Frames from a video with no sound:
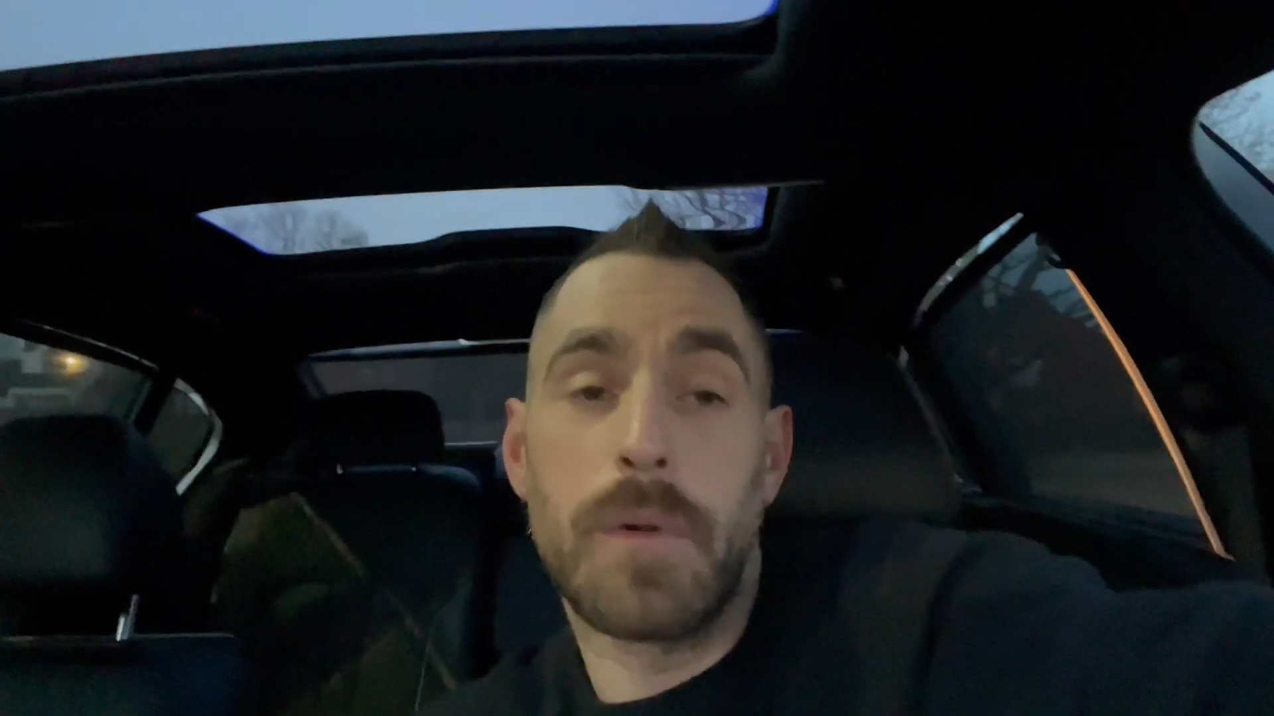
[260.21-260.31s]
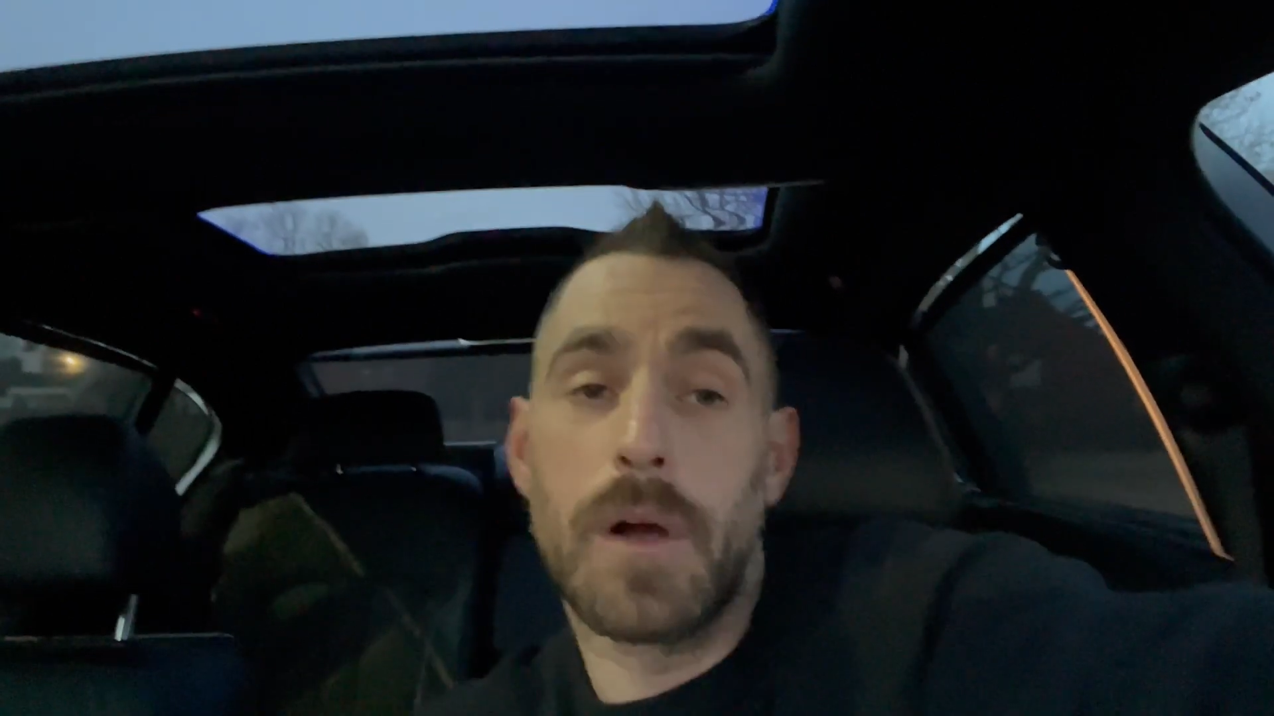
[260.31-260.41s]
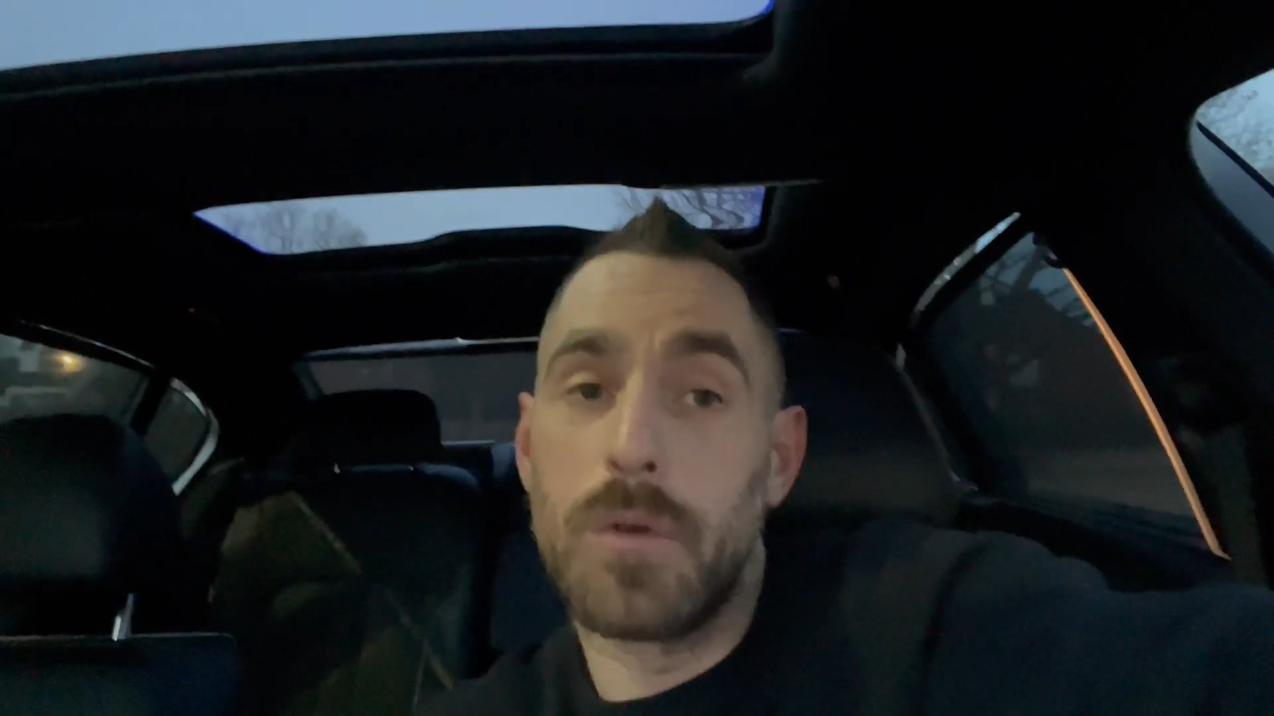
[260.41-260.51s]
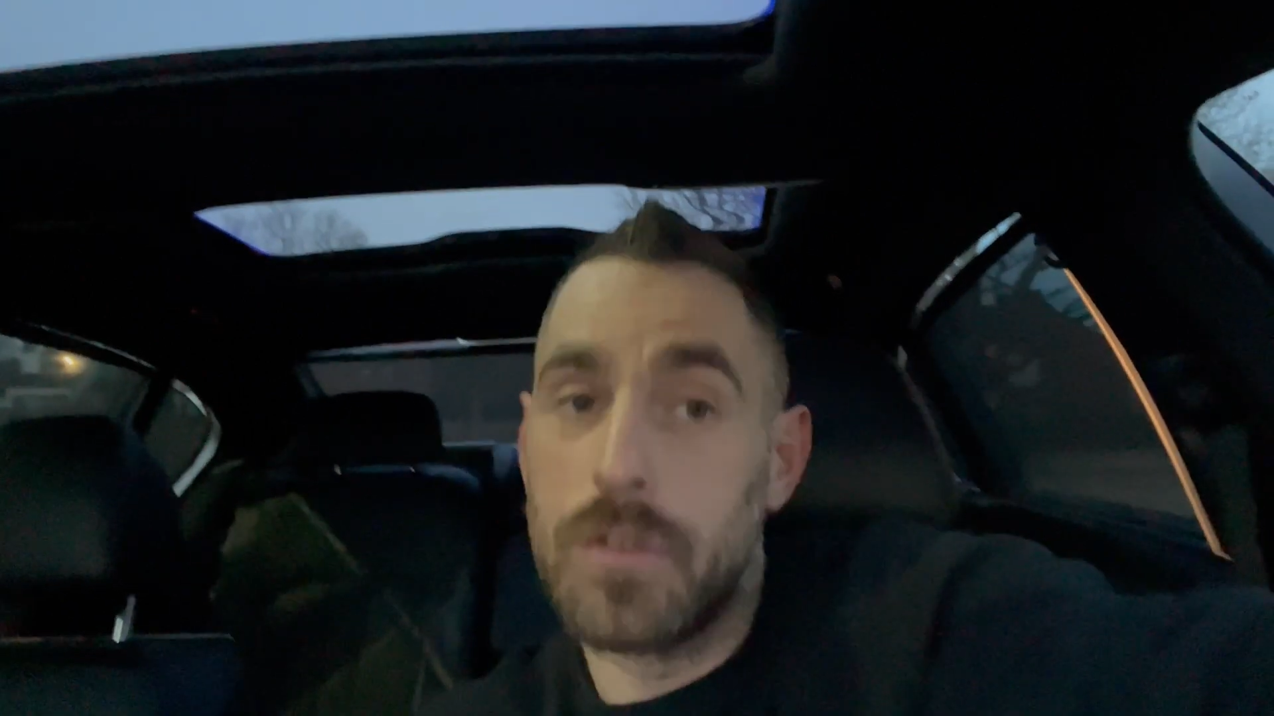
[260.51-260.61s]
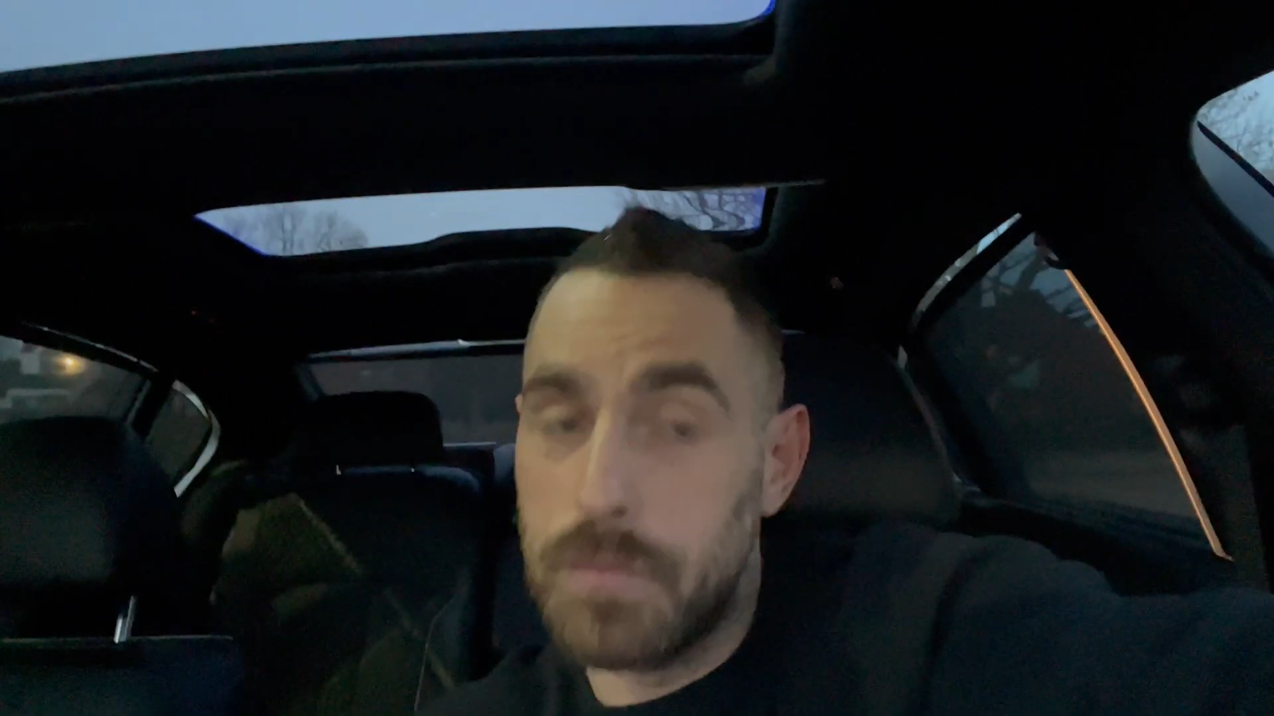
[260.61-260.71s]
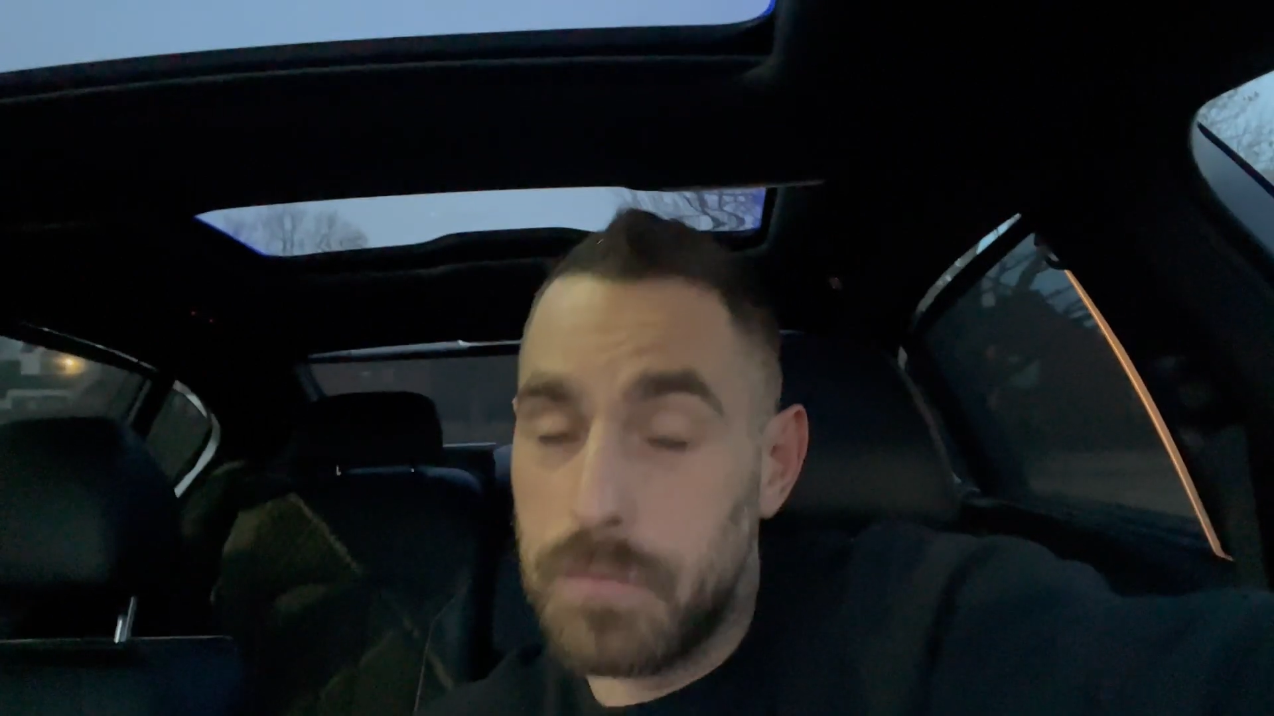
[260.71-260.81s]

I was